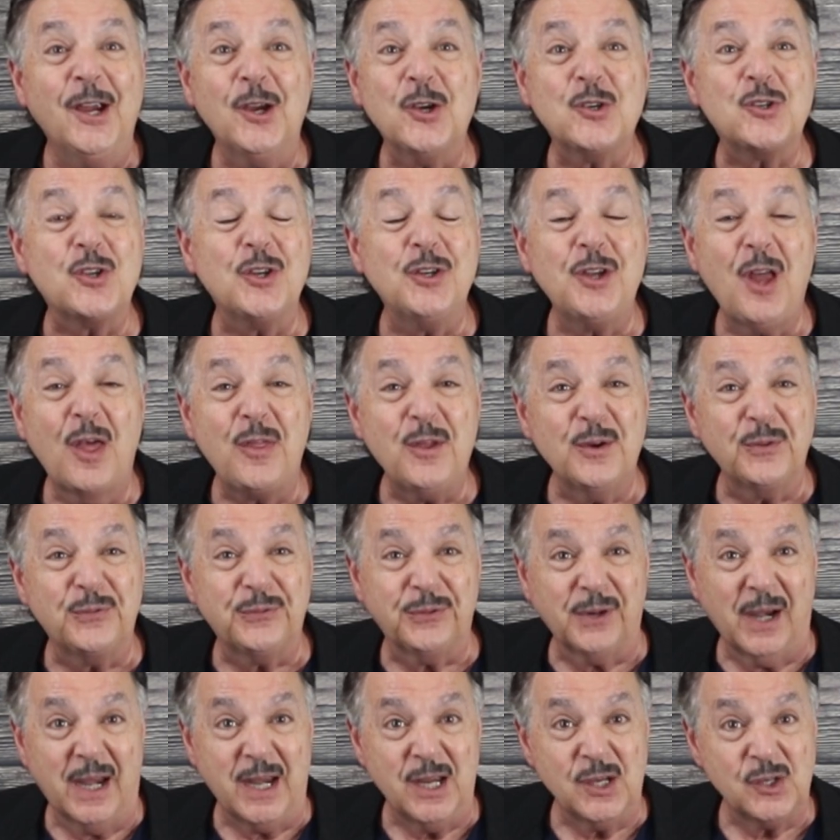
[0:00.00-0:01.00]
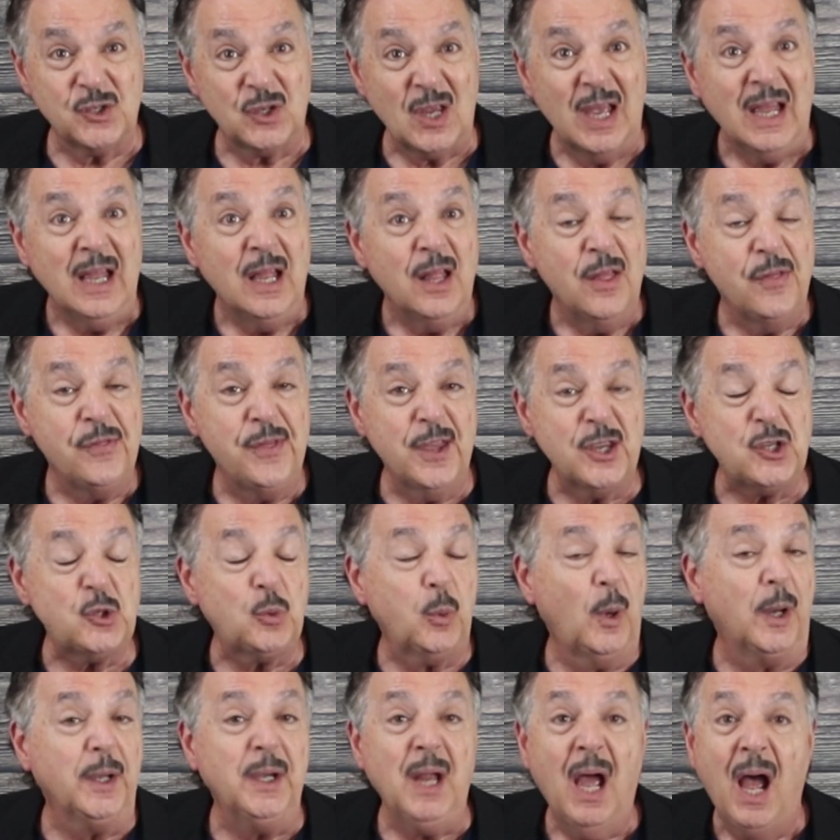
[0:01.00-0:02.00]
Here's another phrase. This
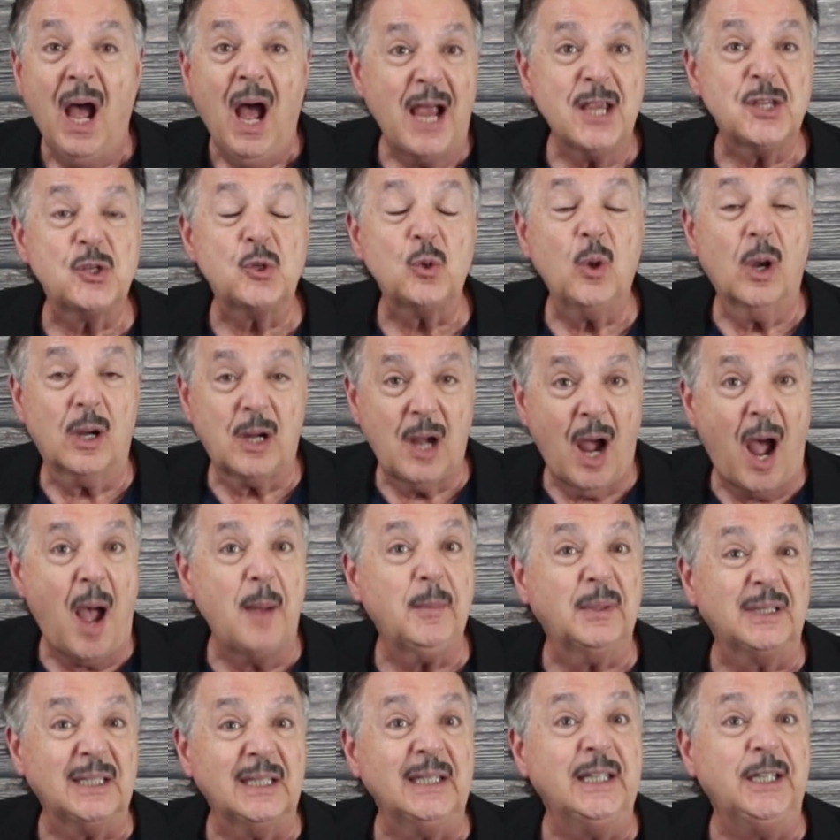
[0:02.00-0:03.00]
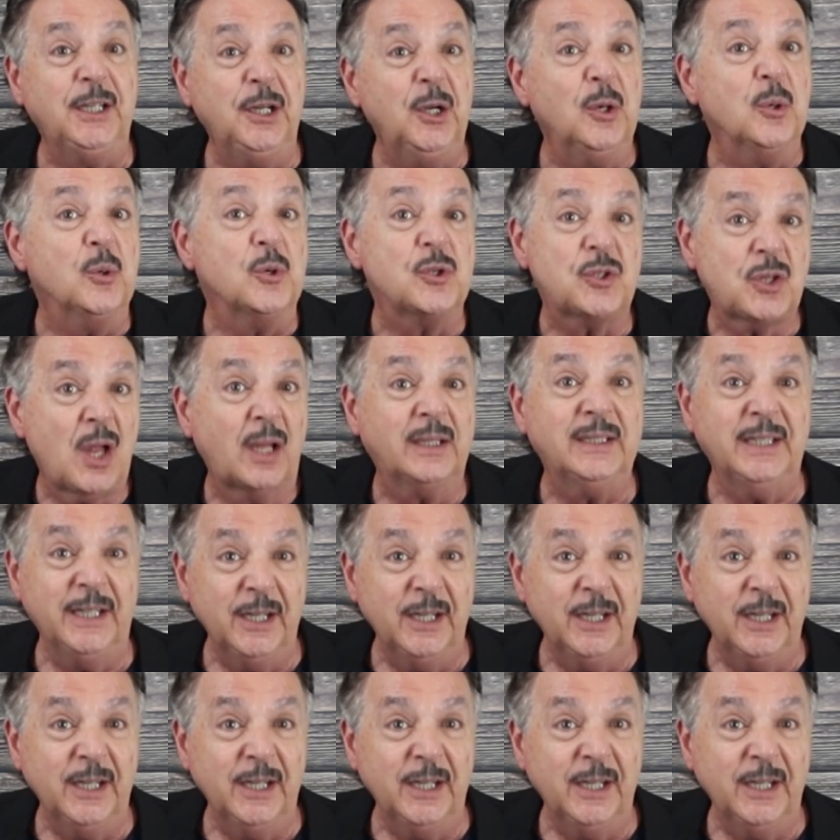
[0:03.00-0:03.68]
one I saw commonly used on